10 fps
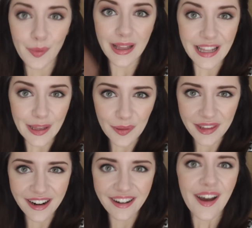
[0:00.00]
Well, hello
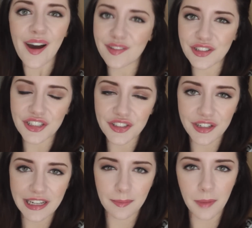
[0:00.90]
there. I've just
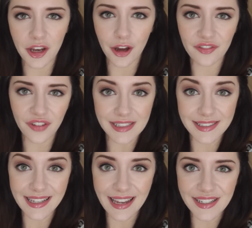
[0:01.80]
stuck in my
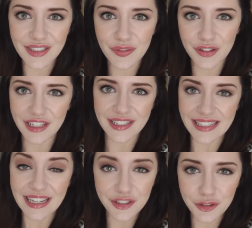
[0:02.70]
non-fancy lens for
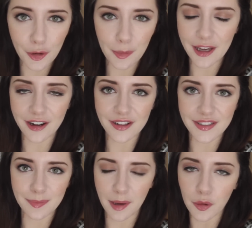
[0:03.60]
this intro
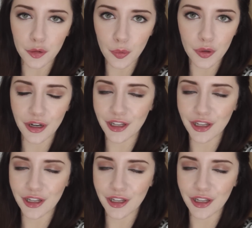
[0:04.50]
because my other one,